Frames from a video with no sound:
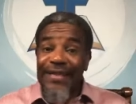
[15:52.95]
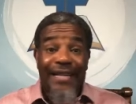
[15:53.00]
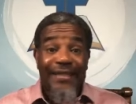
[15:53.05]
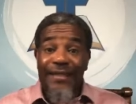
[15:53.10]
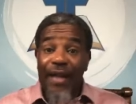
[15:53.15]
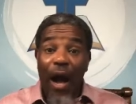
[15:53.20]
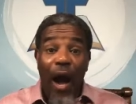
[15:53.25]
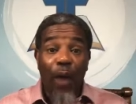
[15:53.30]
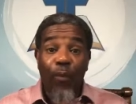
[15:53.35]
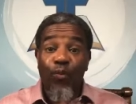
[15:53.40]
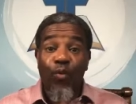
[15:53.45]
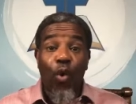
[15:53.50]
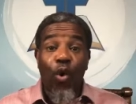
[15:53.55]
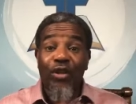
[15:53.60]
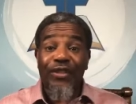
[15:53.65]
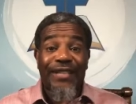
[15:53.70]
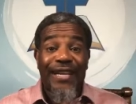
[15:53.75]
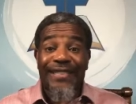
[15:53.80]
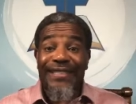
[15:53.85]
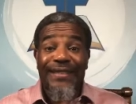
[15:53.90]
This
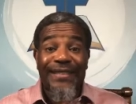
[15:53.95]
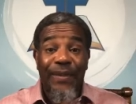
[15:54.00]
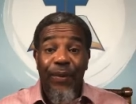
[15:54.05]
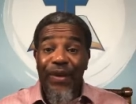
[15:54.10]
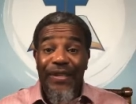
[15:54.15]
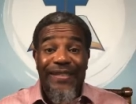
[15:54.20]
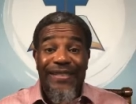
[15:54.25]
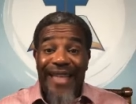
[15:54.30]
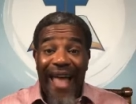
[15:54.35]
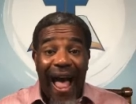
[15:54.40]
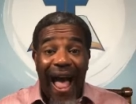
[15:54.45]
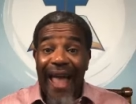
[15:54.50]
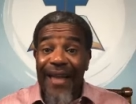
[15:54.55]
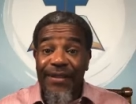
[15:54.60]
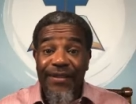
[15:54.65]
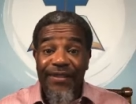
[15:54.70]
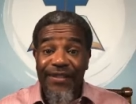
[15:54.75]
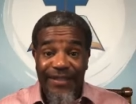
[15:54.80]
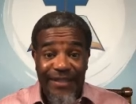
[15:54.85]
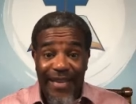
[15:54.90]
uproar just was
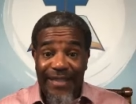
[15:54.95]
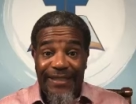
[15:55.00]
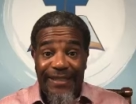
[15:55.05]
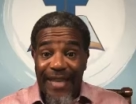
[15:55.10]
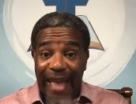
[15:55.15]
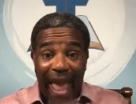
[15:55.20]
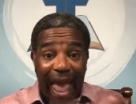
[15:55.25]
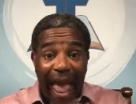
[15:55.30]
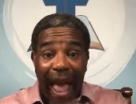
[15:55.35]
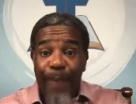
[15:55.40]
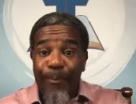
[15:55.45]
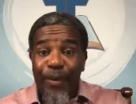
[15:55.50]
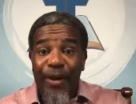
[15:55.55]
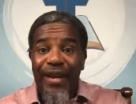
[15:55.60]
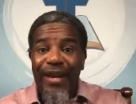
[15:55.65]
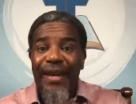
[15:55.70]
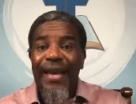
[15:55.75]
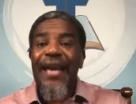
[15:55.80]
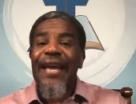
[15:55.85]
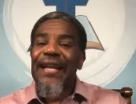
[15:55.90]
not just
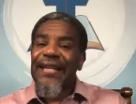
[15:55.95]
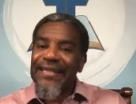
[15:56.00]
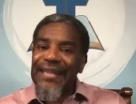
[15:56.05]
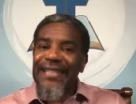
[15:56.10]
happening.